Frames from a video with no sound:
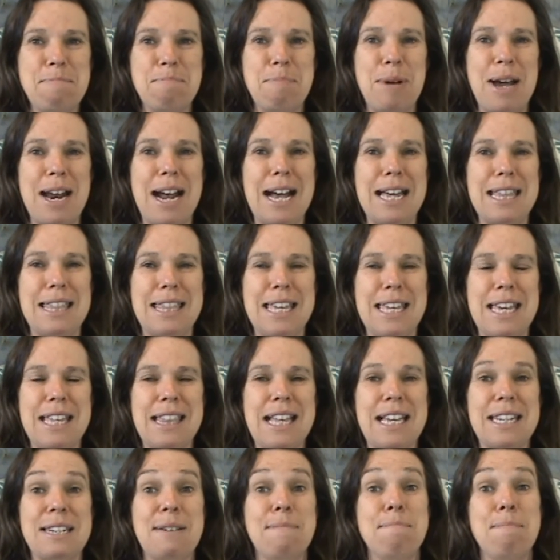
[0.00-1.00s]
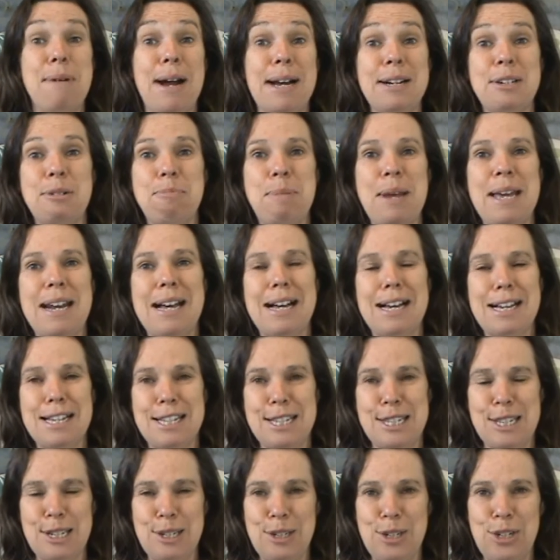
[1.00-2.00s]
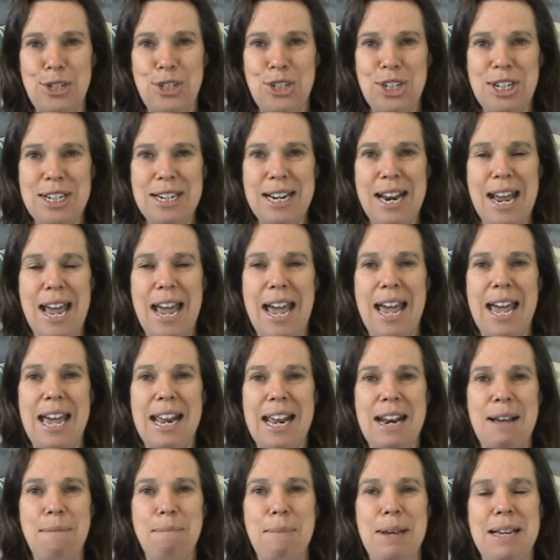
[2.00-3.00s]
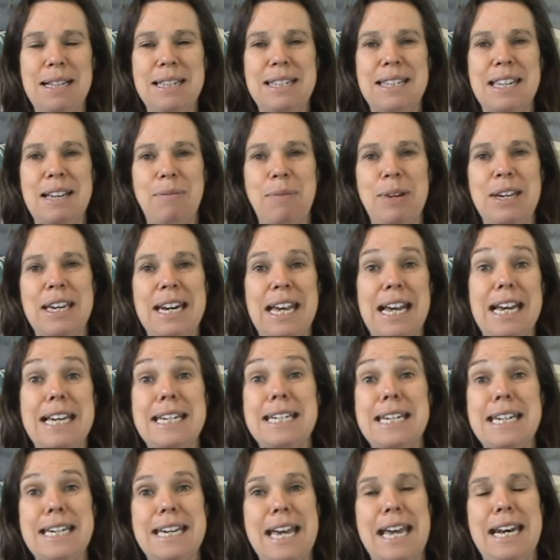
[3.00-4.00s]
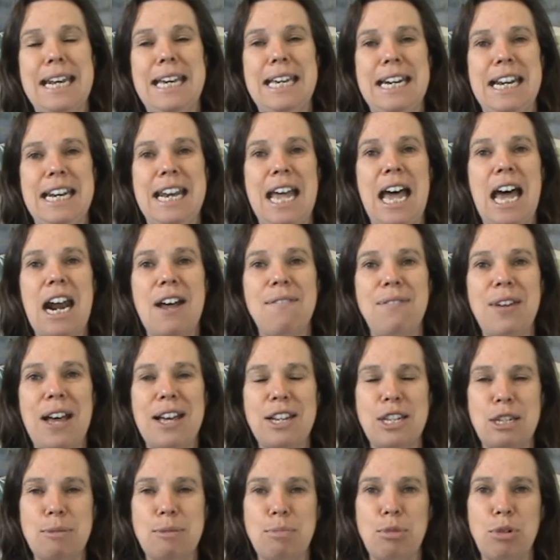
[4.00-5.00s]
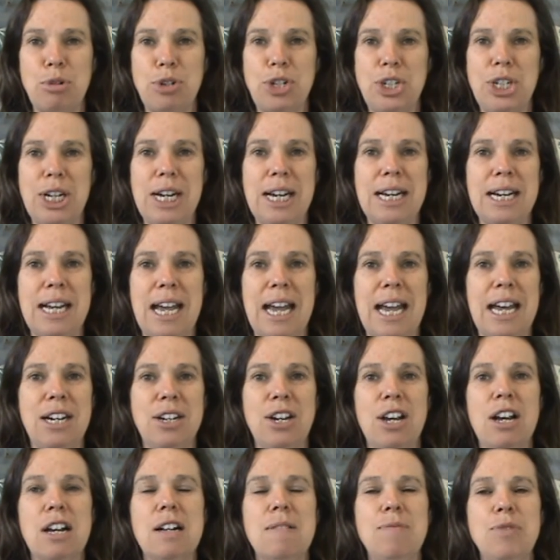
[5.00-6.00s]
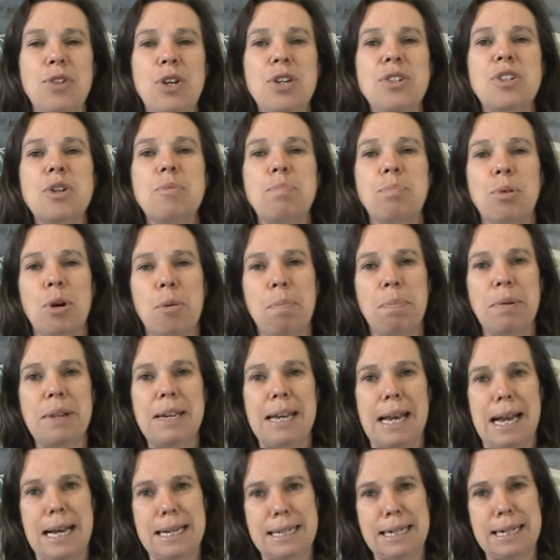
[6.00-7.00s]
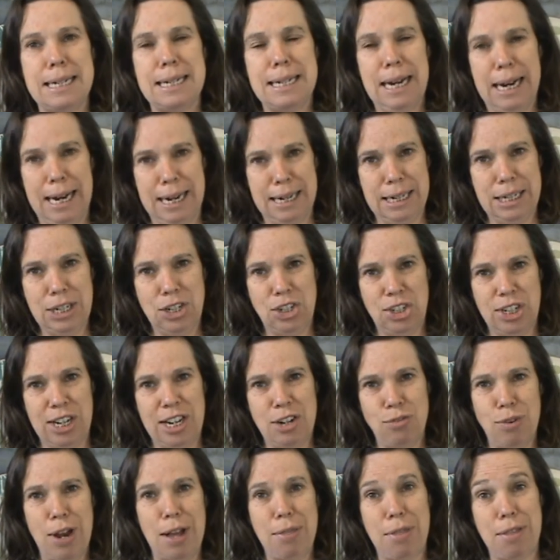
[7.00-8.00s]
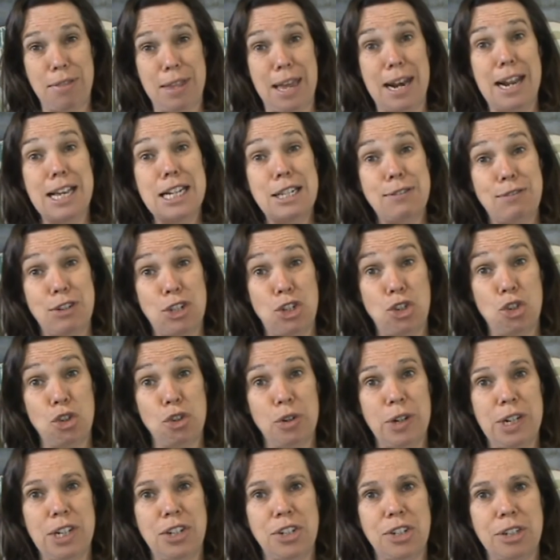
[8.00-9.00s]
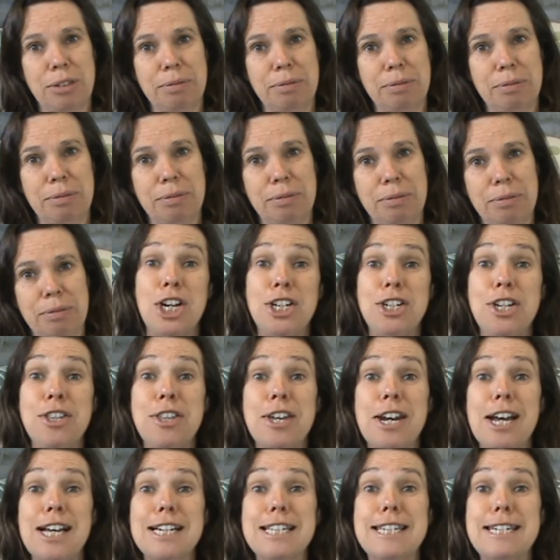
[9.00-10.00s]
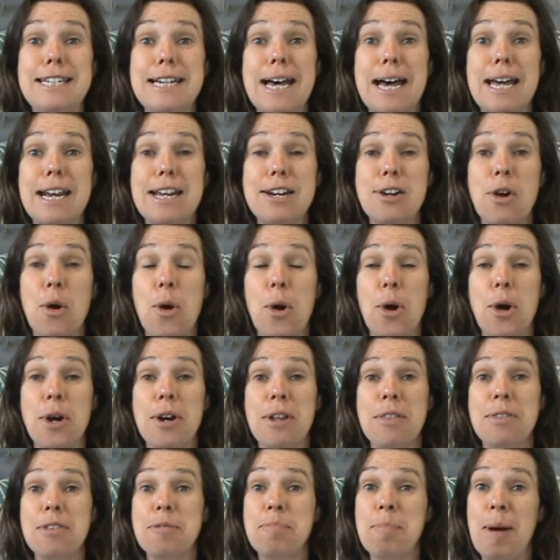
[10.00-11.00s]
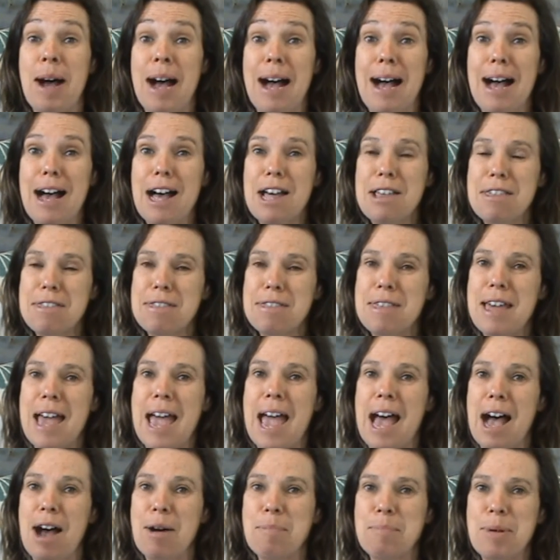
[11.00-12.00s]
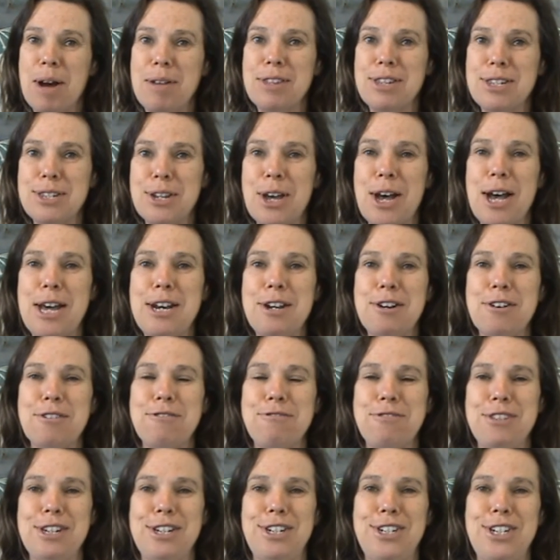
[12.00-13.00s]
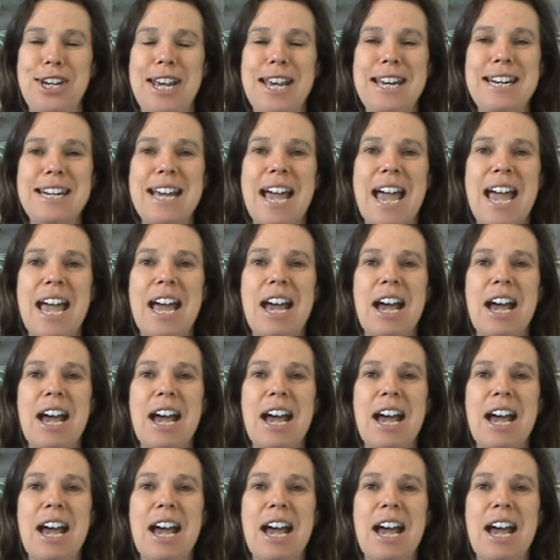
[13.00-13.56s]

but I think that's a much better solution, and it means that we can easily get in and out of that small shed and use it properly as a garden shed rather than as for storage. I'd shown you that I'd started on the path out by the side of the shed.